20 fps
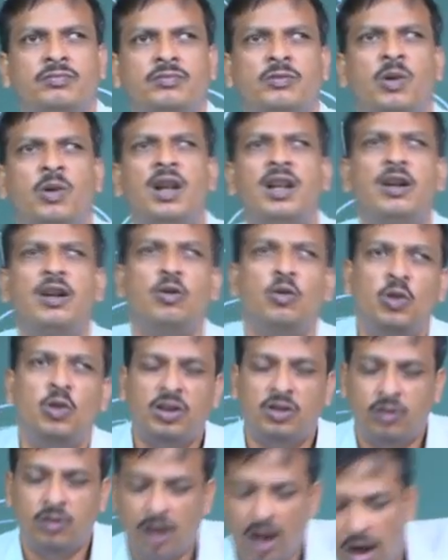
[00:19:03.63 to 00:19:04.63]
What is the
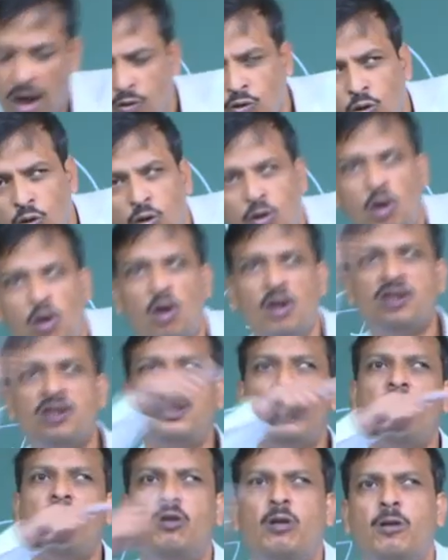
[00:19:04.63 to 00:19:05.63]
how to close
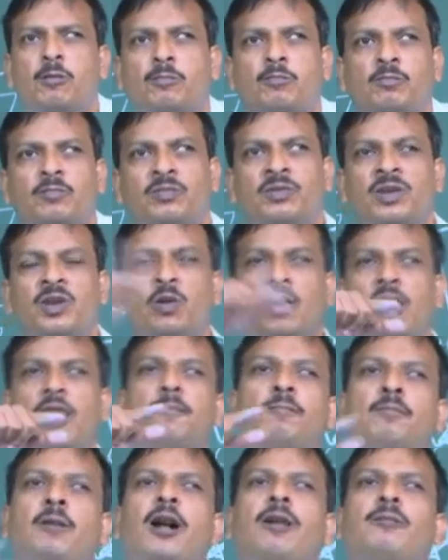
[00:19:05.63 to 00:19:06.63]
the loop? What is
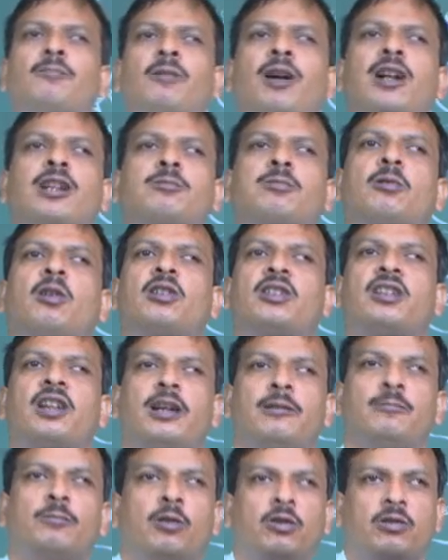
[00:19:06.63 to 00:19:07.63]
the purpose for the
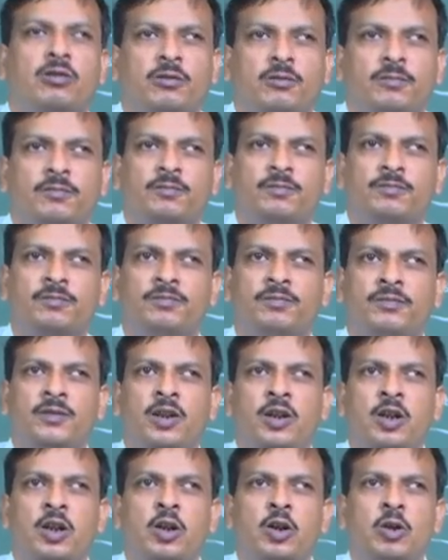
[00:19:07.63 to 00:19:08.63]
report?
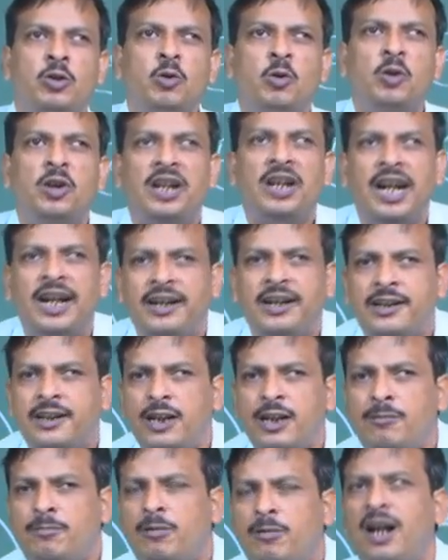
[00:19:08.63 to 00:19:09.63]
To
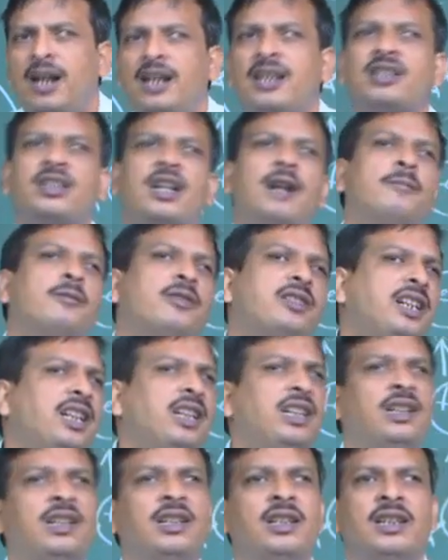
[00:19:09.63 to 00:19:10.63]
rectify
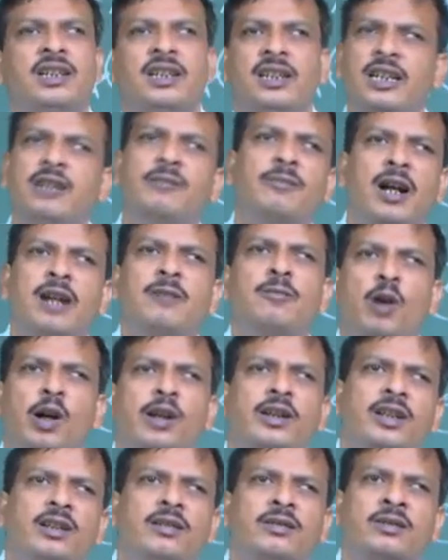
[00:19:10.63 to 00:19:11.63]
something in my
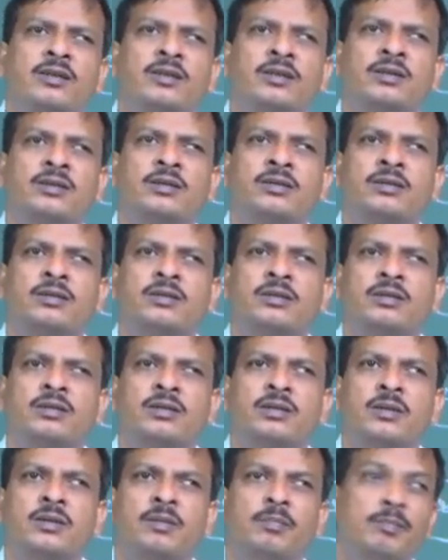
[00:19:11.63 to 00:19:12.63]
body
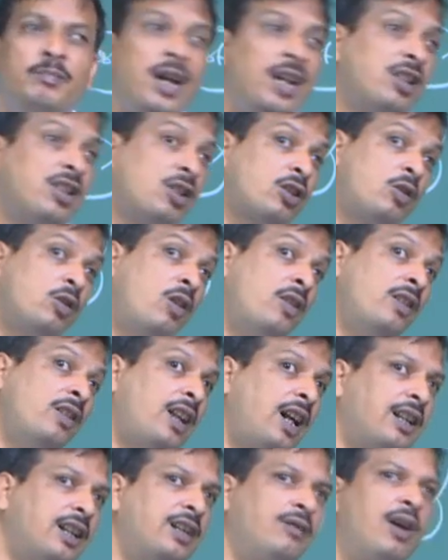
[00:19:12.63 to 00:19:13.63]
based on
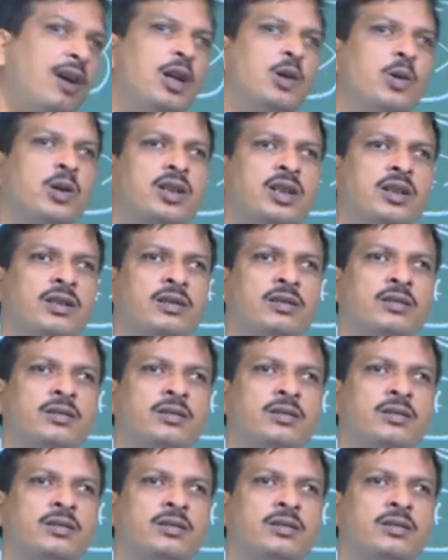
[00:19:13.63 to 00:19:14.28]
that evaluation.